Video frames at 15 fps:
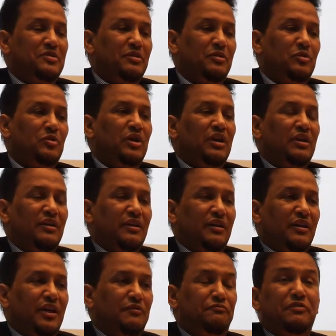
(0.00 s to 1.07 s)
So
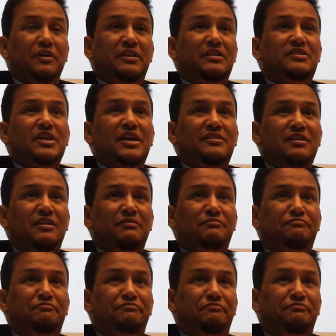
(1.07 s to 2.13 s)
if a dictator
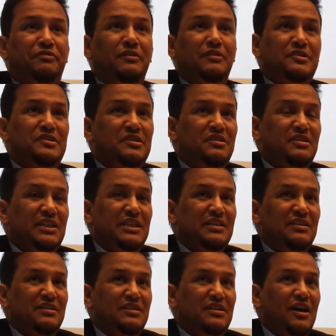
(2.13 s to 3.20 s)
falls
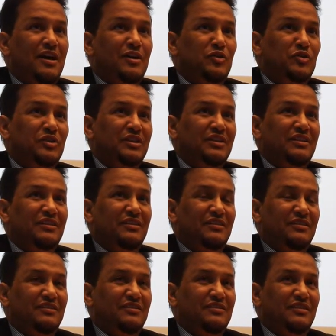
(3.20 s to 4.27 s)
down
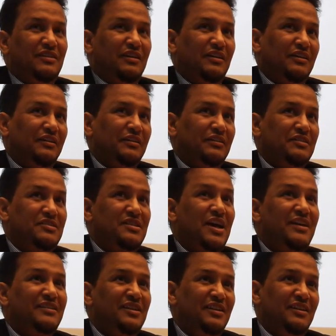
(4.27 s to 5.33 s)

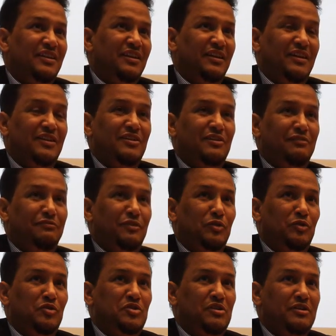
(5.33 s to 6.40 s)
suddenly in a
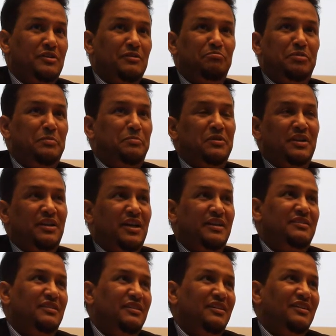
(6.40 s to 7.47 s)
revolution, people
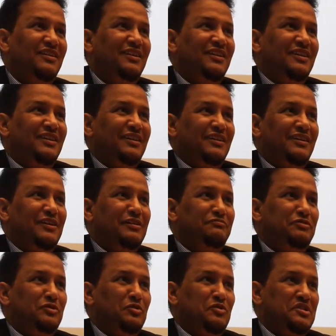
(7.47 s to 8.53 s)
get
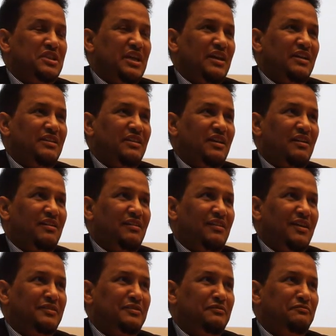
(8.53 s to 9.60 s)
confused and there are a
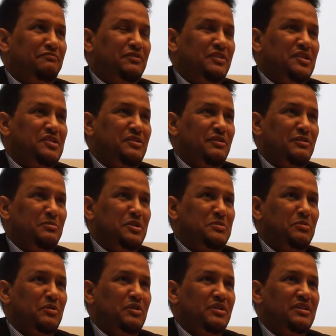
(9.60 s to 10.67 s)
lot of disturbance
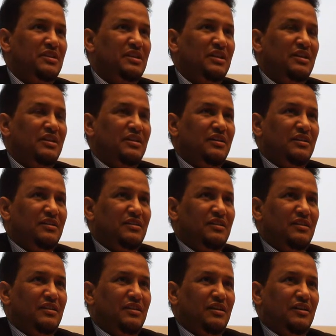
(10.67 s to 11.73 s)
because
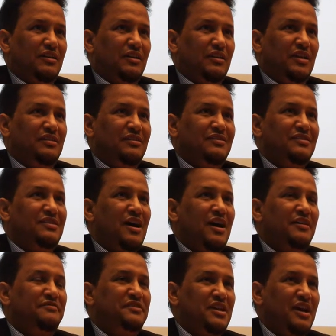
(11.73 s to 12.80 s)
they didn't
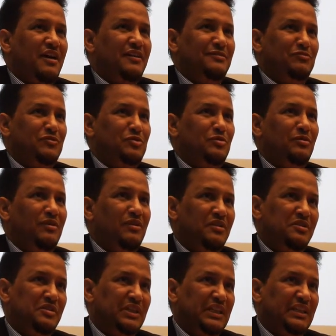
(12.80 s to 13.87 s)
have time to
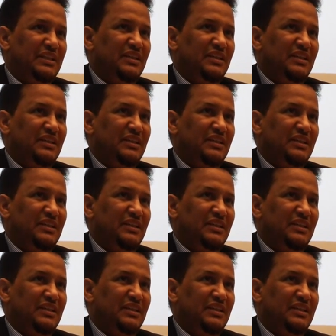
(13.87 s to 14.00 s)
learn.